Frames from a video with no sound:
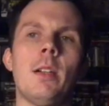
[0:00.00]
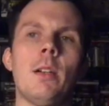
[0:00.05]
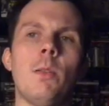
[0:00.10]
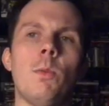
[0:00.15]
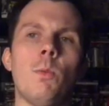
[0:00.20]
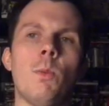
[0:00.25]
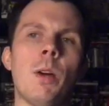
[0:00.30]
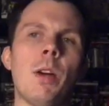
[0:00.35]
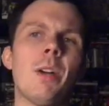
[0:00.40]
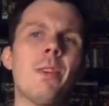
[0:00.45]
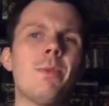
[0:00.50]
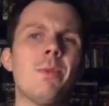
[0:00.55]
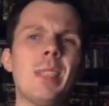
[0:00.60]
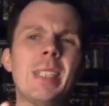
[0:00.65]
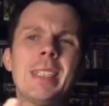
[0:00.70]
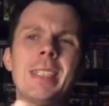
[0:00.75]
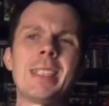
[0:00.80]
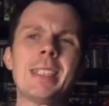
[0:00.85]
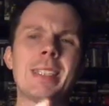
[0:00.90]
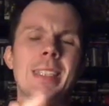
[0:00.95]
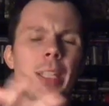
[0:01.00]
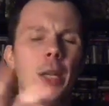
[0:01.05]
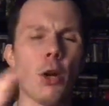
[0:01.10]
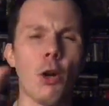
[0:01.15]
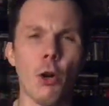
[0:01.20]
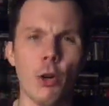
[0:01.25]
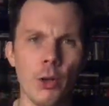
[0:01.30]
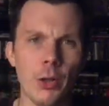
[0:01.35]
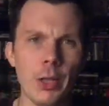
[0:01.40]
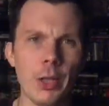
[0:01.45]
where this is an
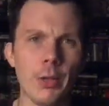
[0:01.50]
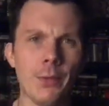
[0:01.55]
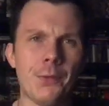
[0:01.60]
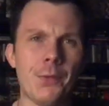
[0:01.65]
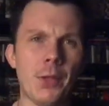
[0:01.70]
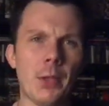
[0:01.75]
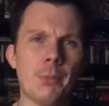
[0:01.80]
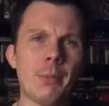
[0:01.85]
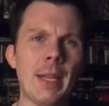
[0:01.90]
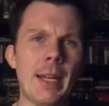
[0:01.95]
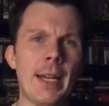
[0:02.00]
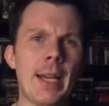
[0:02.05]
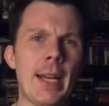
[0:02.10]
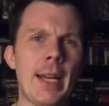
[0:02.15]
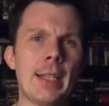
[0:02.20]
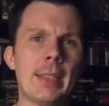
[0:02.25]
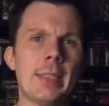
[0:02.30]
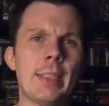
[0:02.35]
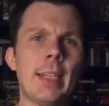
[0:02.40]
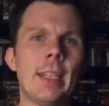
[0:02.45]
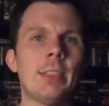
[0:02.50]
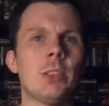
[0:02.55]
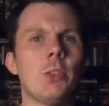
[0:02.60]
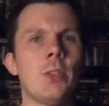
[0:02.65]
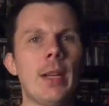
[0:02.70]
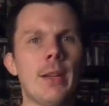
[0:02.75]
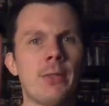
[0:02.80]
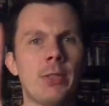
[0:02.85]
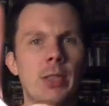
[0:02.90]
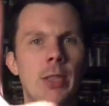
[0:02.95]
earlier film that has that, so you
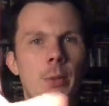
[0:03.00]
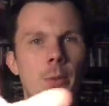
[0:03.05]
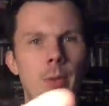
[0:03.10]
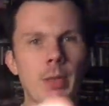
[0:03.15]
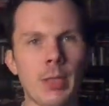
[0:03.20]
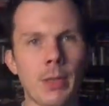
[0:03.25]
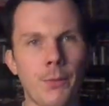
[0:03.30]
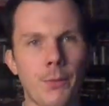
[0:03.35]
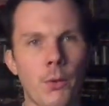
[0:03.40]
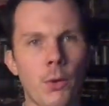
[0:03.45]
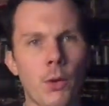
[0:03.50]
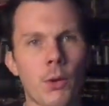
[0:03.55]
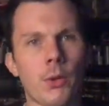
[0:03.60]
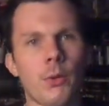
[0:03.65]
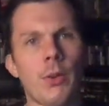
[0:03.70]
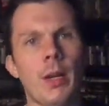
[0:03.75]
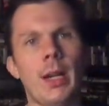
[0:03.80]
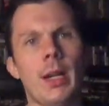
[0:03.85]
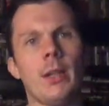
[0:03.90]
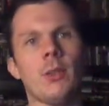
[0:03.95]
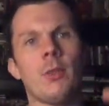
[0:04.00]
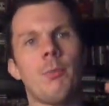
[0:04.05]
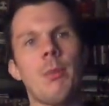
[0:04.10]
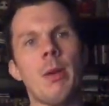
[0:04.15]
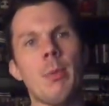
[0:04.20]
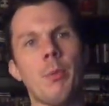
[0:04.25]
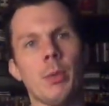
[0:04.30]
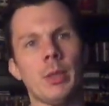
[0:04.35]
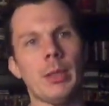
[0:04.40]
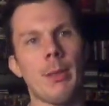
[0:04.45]
have someone in the foreground,
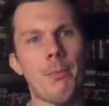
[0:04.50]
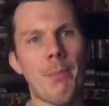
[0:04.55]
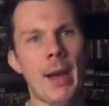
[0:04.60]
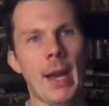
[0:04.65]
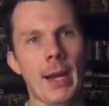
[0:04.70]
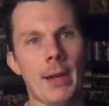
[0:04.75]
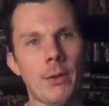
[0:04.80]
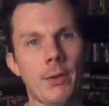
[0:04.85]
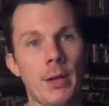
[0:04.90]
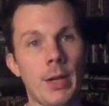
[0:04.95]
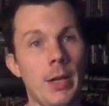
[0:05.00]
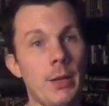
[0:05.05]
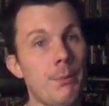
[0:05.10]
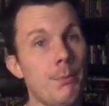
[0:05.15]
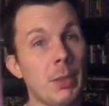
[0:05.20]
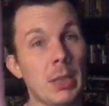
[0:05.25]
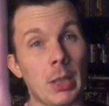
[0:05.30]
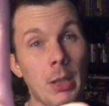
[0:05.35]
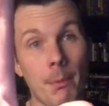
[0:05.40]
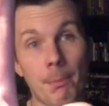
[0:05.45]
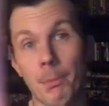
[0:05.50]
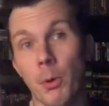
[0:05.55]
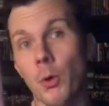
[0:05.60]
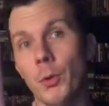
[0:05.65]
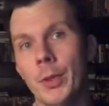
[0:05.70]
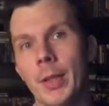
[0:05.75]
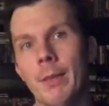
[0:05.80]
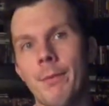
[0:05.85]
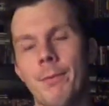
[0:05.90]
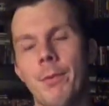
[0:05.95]
people in the background, but they're
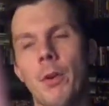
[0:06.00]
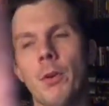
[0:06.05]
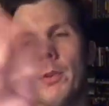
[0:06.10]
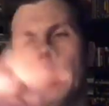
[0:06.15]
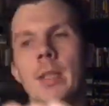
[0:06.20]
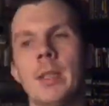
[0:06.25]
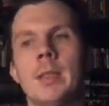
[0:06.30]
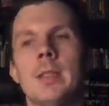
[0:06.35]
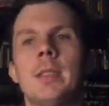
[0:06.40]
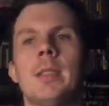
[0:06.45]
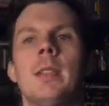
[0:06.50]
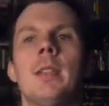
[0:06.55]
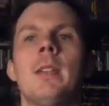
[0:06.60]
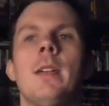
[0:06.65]
both in focus.